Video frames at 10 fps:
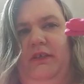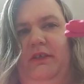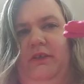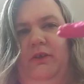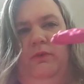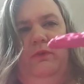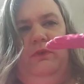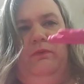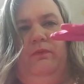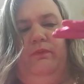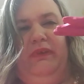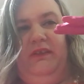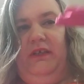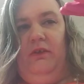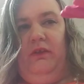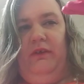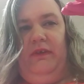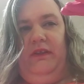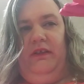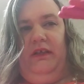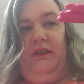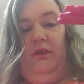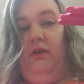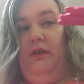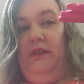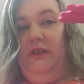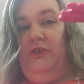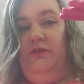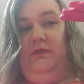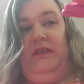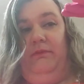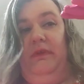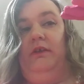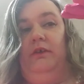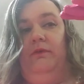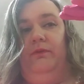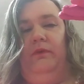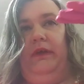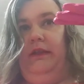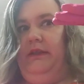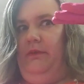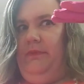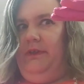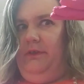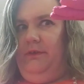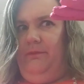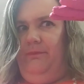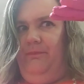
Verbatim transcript: you know, you belittle everything, like there are issues that men go through, and they really do.